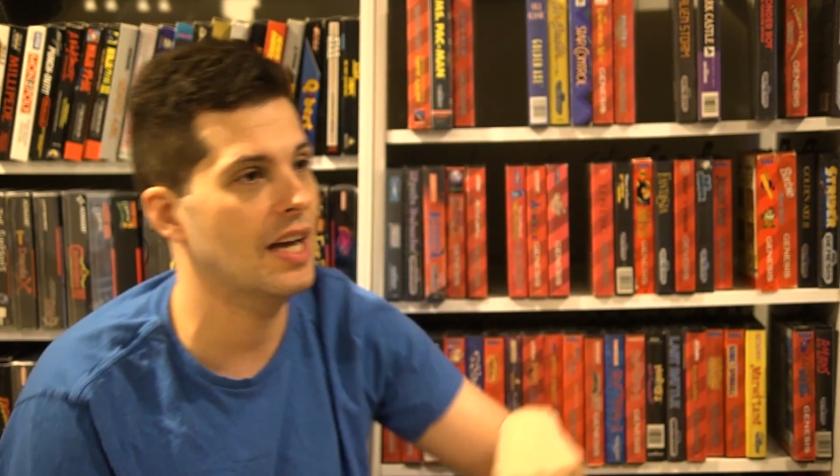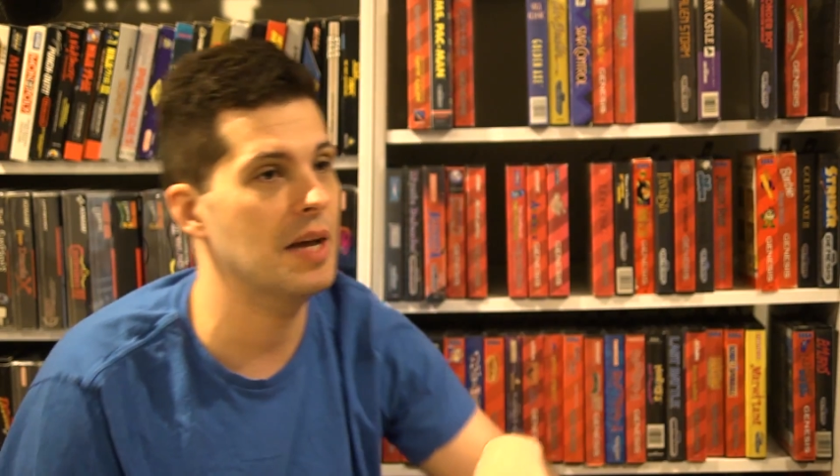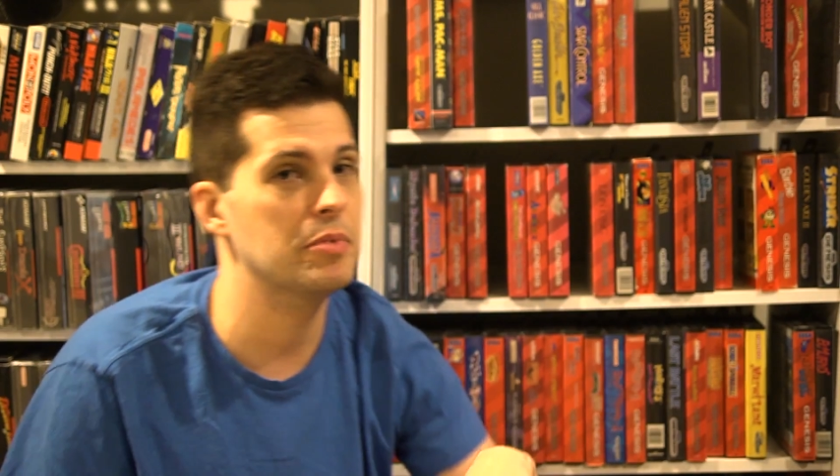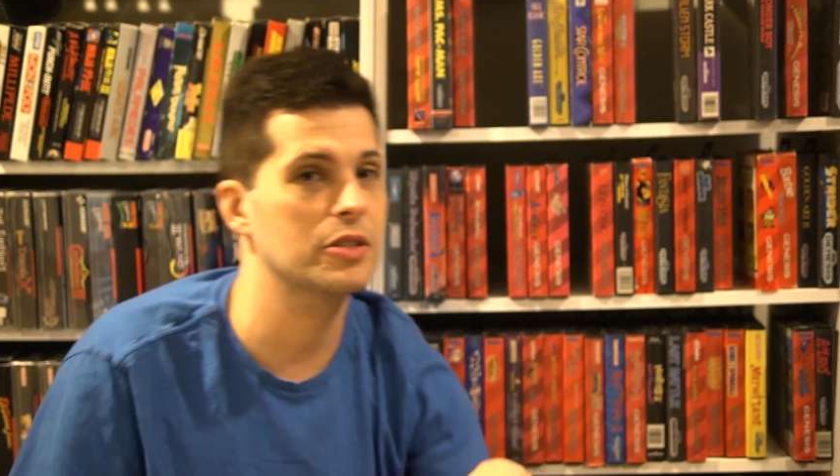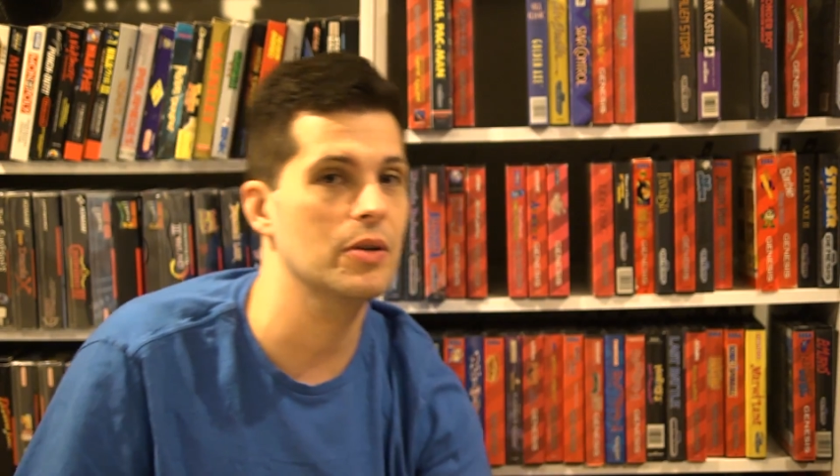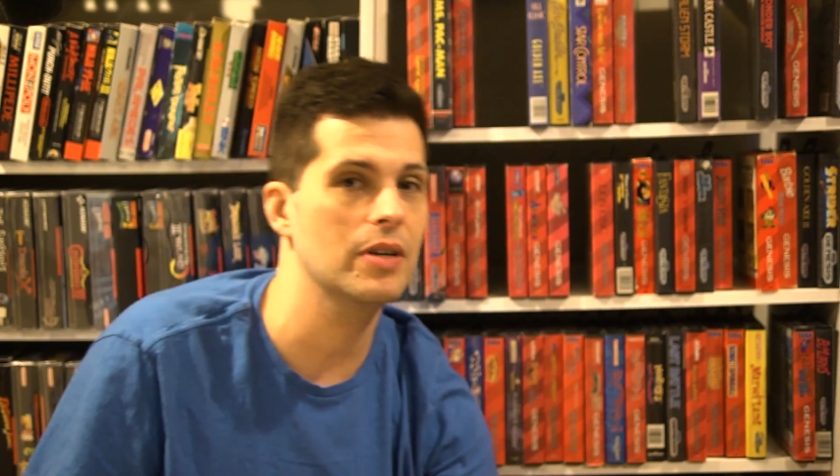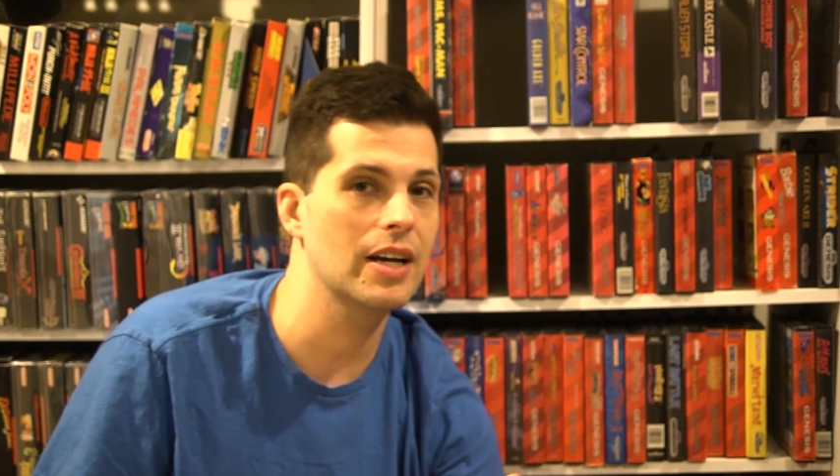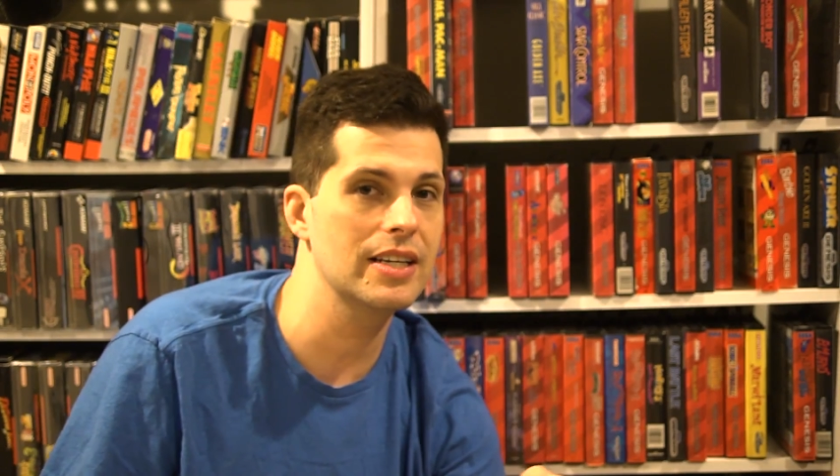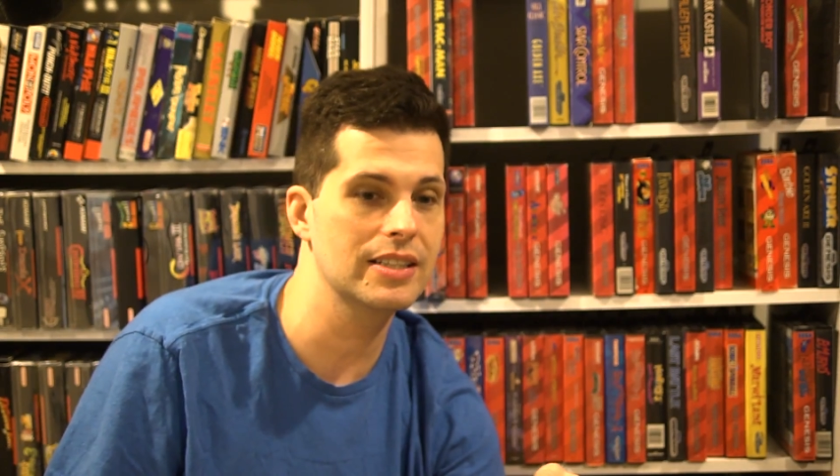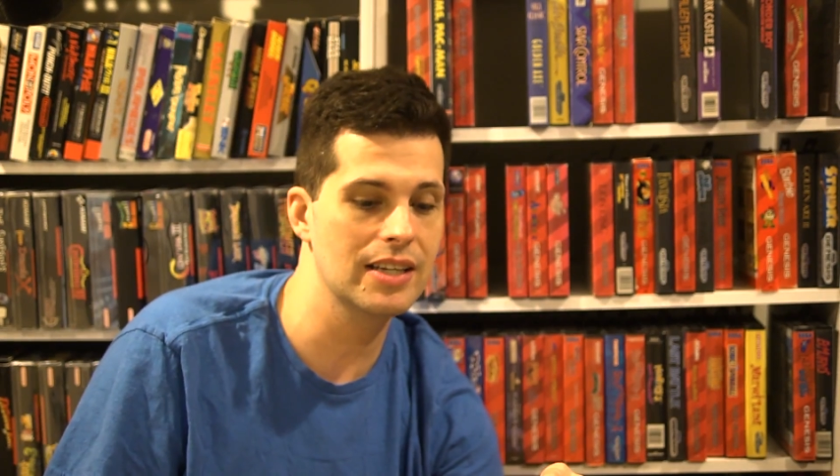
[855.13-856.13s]
Hyperstone
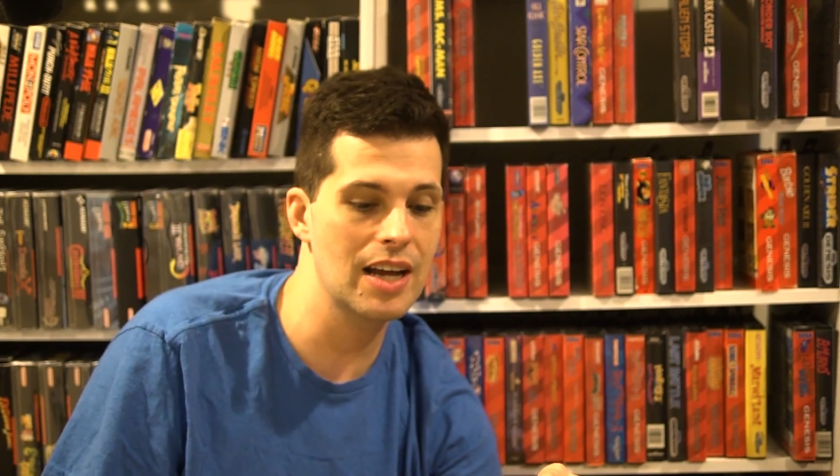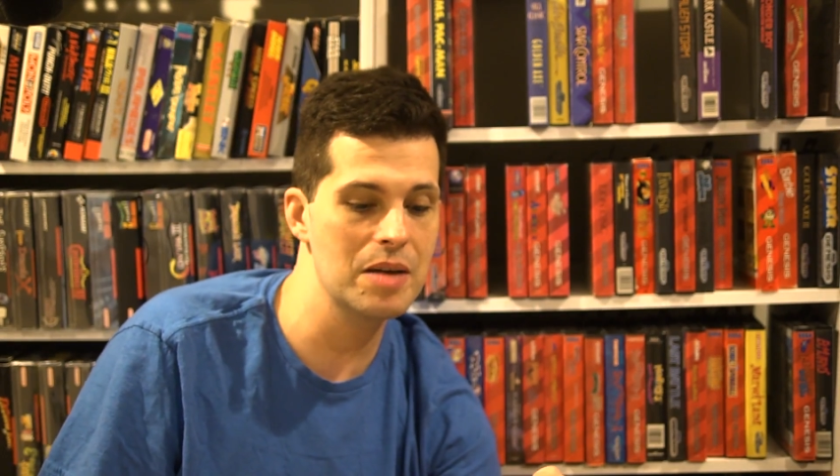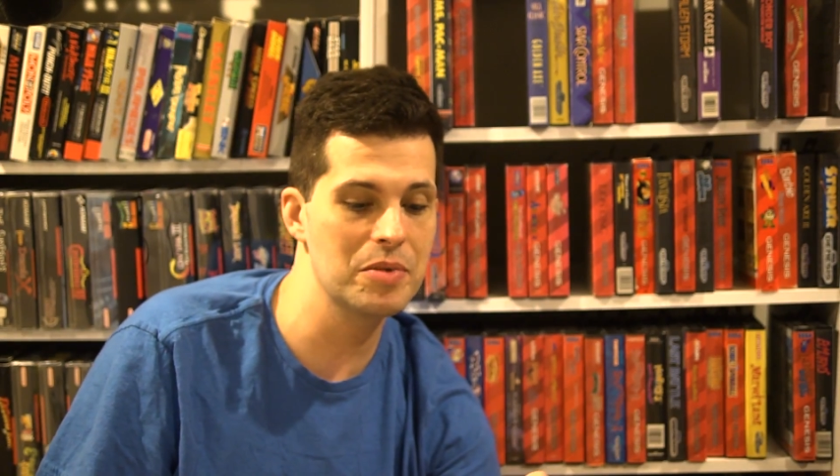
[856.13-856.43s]
Heist today,